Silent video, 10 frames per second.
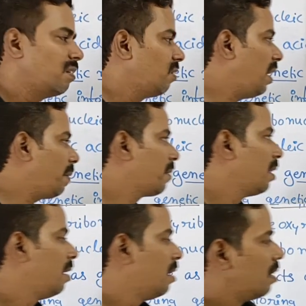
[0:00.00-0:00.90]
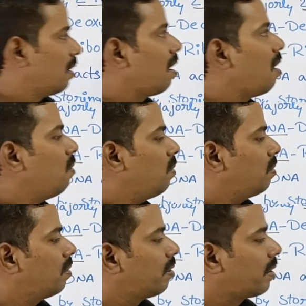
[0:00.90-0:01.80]
Okay. Now,
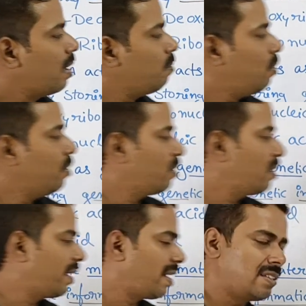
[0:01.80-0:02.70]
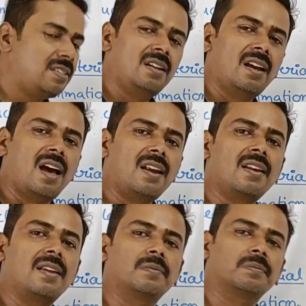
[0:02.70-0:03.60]
ribonucleic acid,
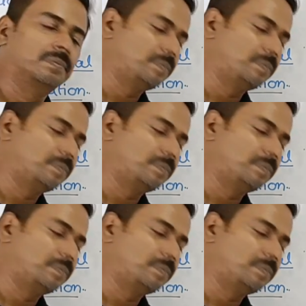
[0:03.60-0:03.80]
RNA.